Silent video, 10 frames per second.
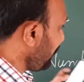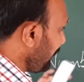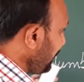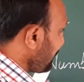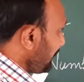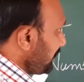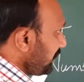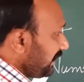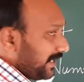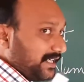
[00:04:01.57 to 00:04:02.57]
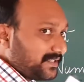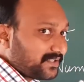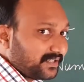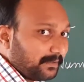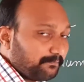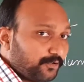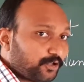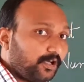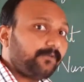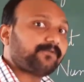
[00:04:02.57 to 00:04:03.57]
x indicates
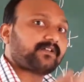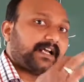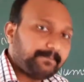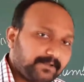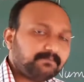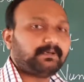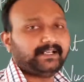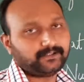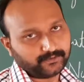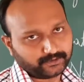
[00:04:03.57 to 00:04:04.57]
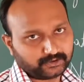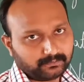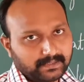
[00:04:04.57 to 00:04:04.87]
number of ripened mangoes.